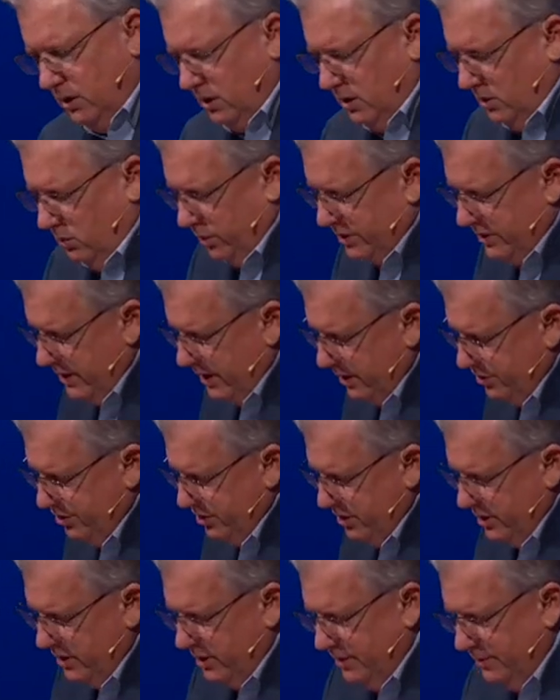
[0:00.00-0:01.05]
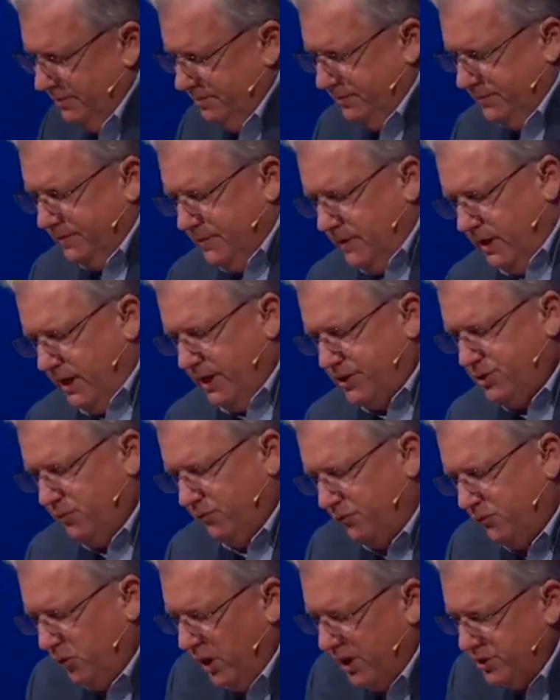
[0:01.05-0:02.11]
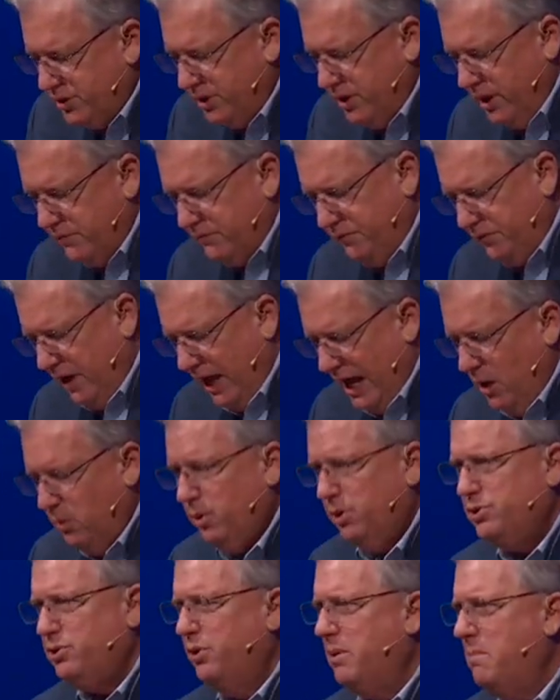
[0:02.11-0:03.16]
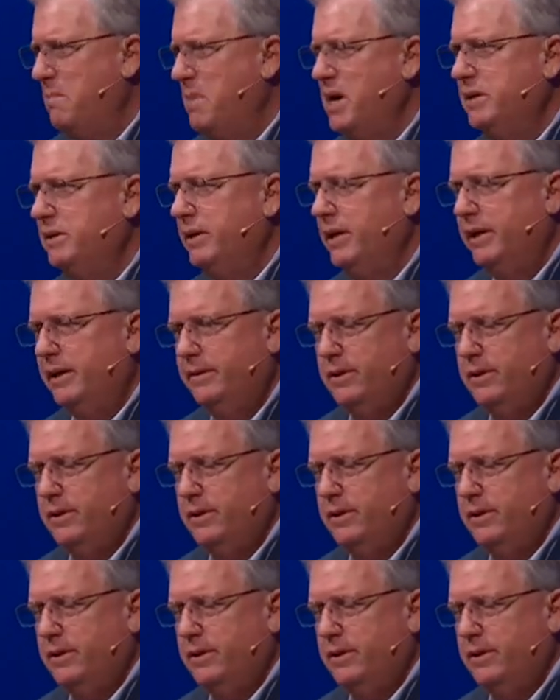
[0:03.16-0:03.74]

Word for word: One day she got some fresh cut flowers on a Monday.